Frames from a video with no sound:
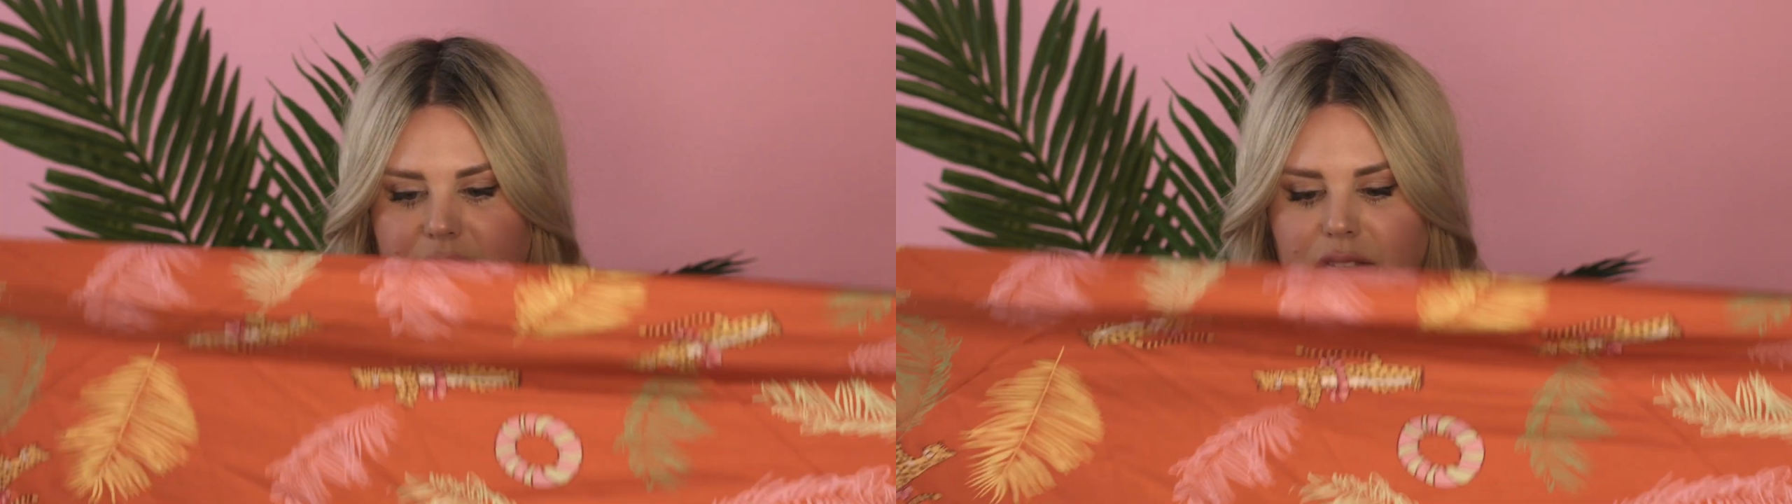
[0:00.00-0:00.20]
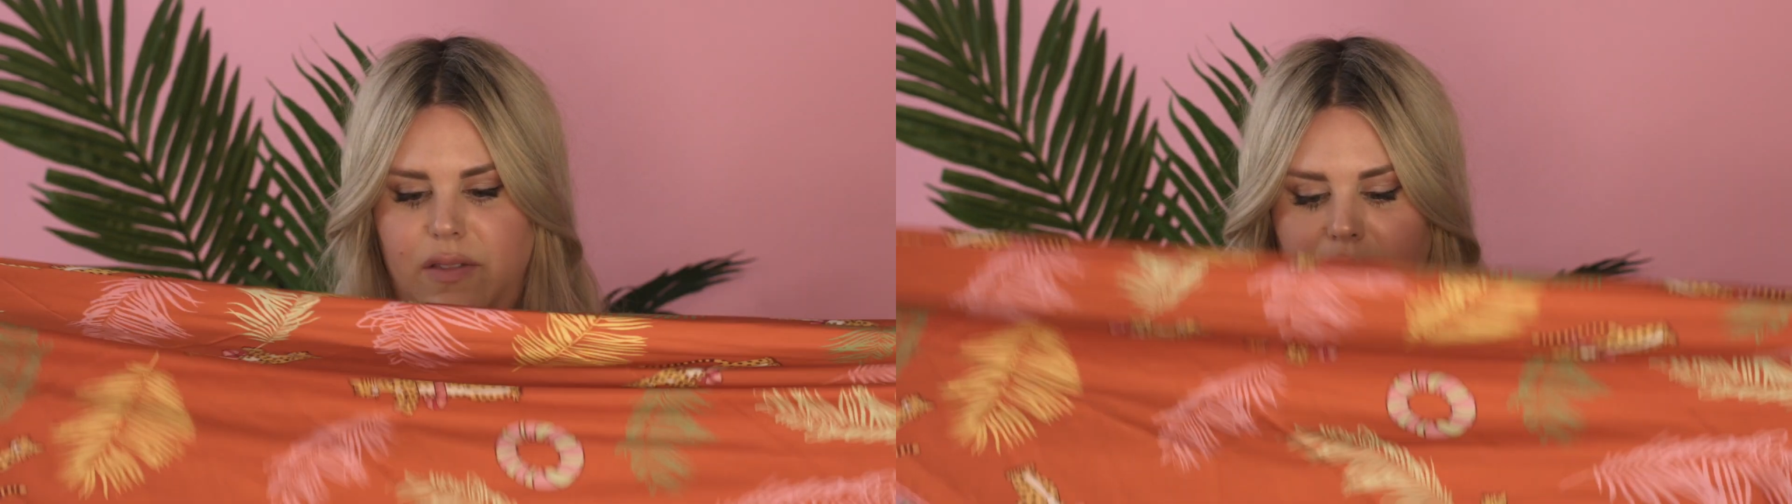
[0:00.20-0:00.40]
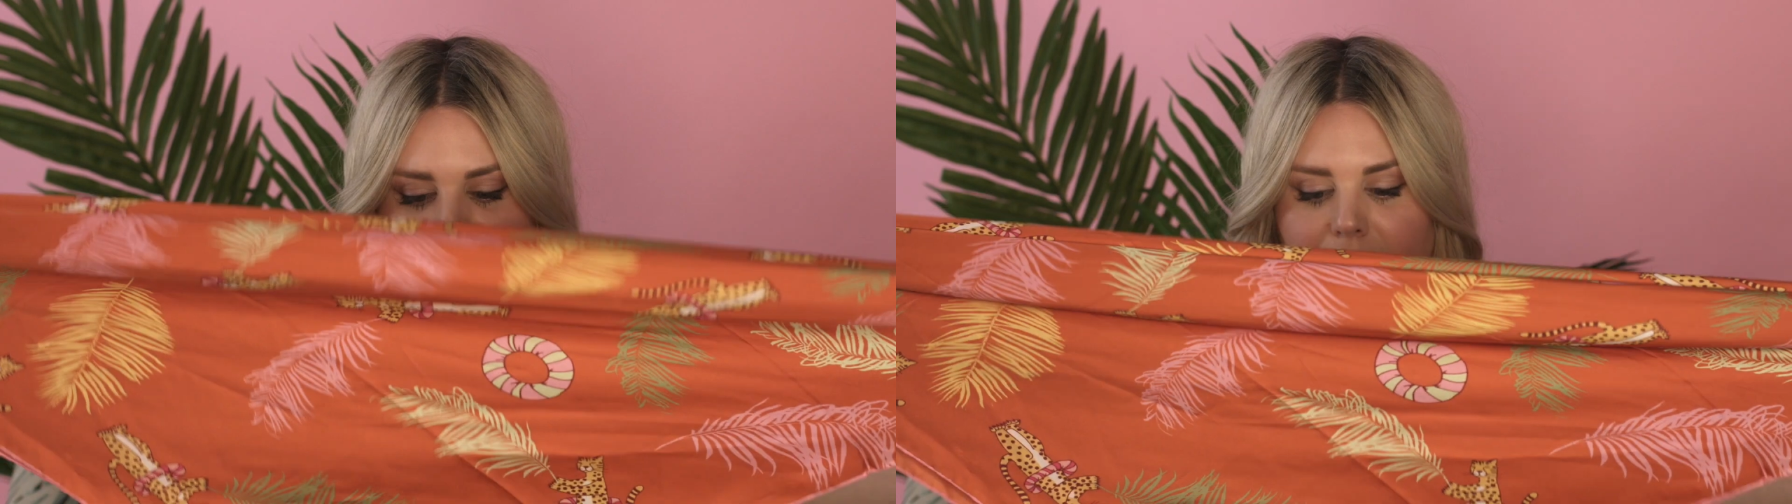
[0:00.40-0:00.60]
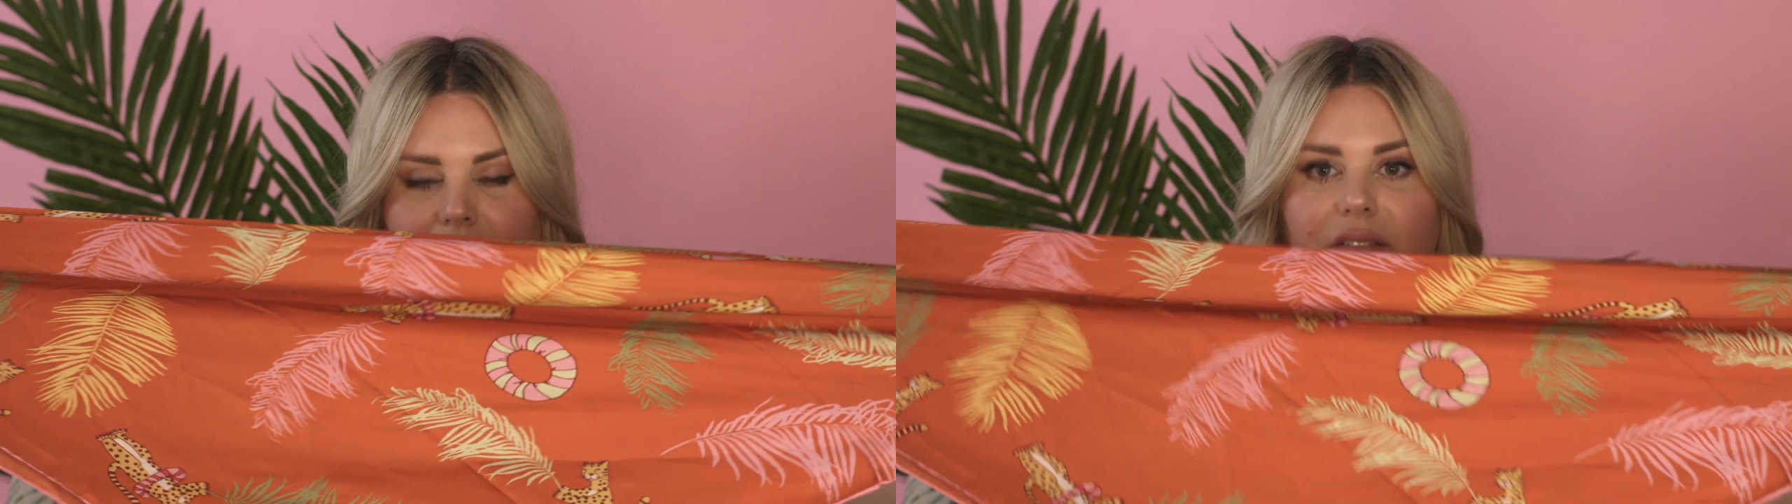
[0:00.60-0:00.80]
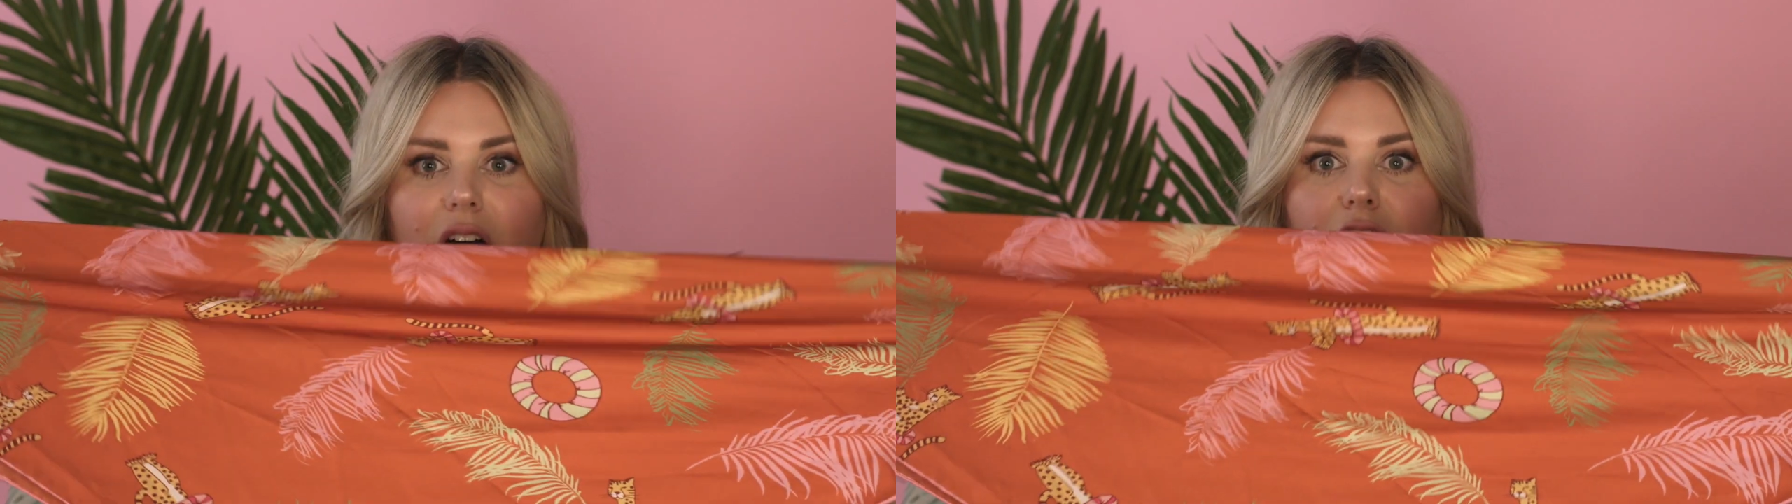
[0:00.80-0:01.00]
so that you
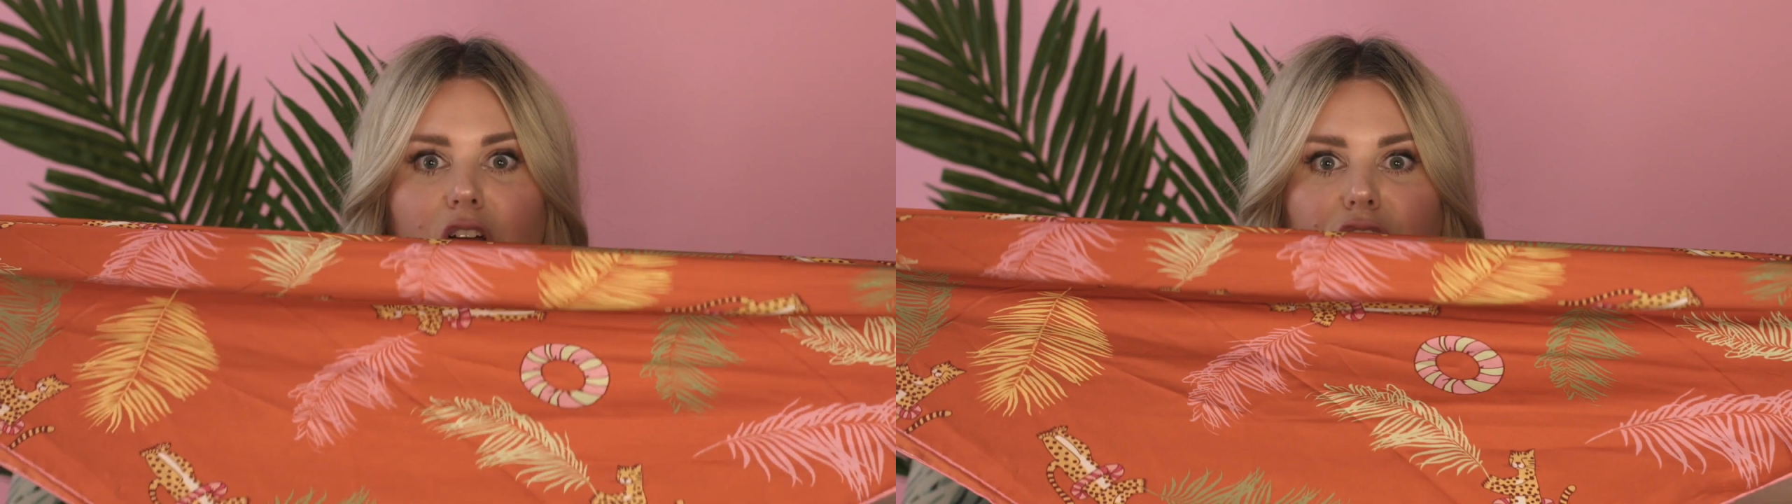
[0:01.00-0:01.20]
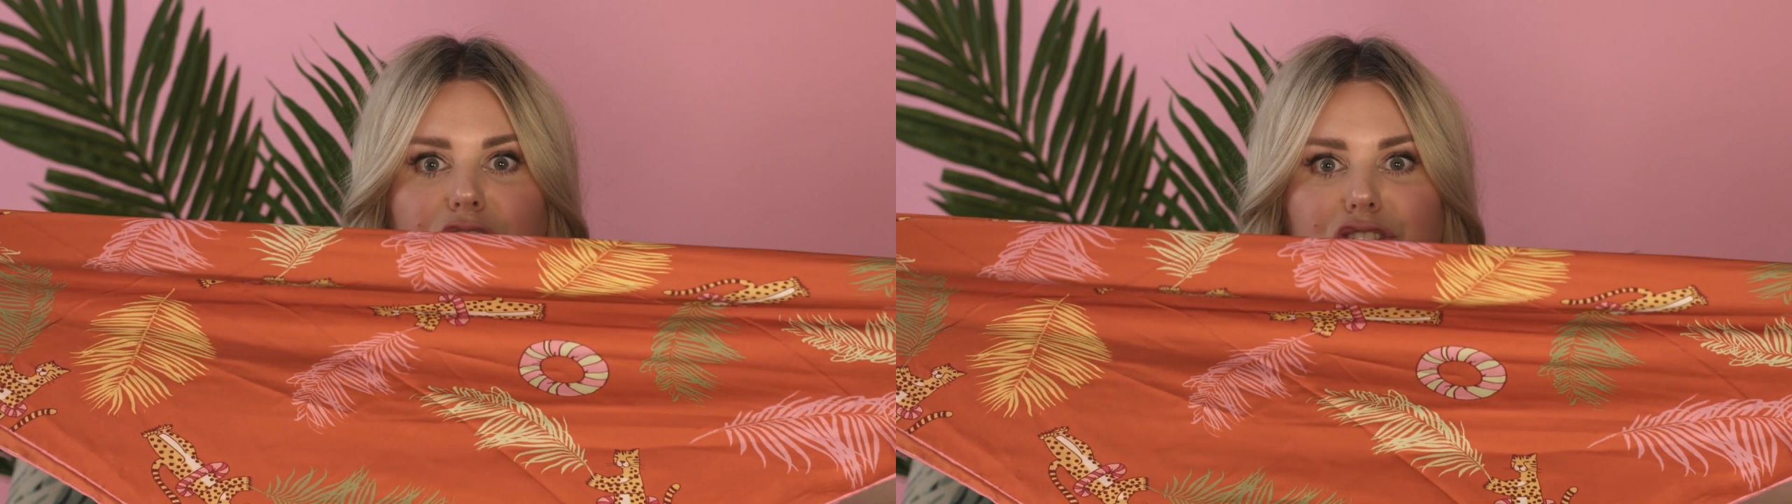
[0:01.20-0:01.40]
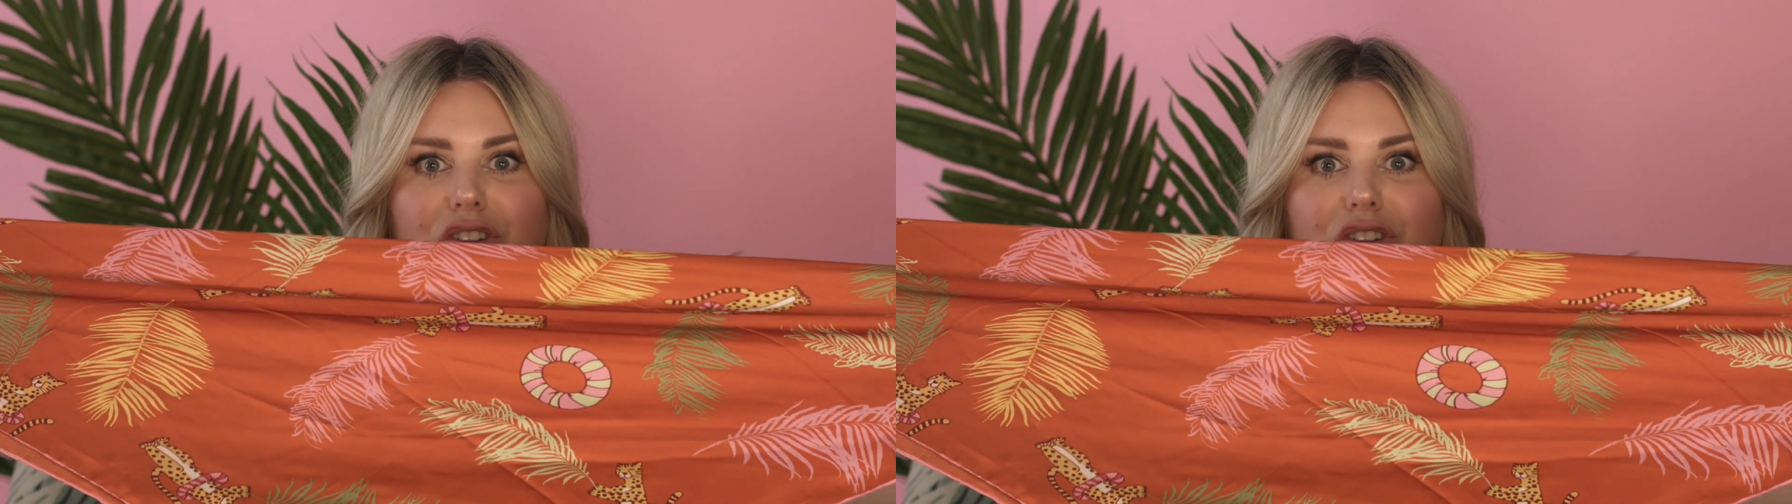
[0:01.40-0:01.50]
have a large